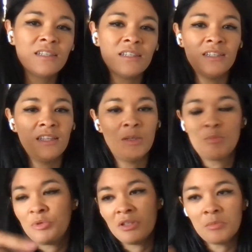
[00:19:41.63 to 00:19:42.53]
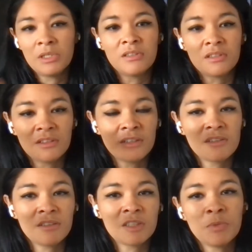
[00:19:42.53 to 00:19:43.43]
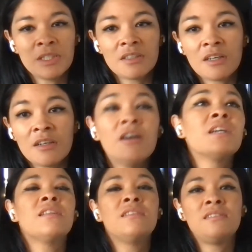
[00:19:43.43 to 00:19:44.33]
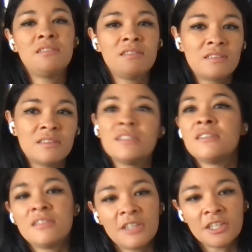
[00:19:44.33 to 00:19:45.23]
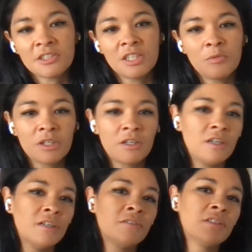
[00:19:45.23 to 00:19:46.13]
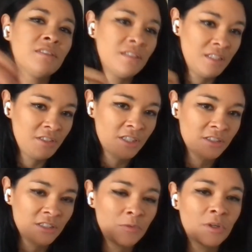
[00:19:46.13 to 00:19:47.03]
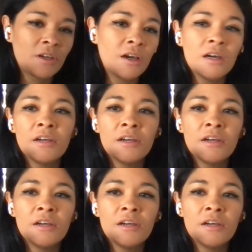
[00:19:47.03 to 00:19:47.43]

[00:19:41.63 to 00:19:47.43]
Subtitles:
and then put them in a little notes document and go, this is the direction I want to go, or this is the direction I want to go.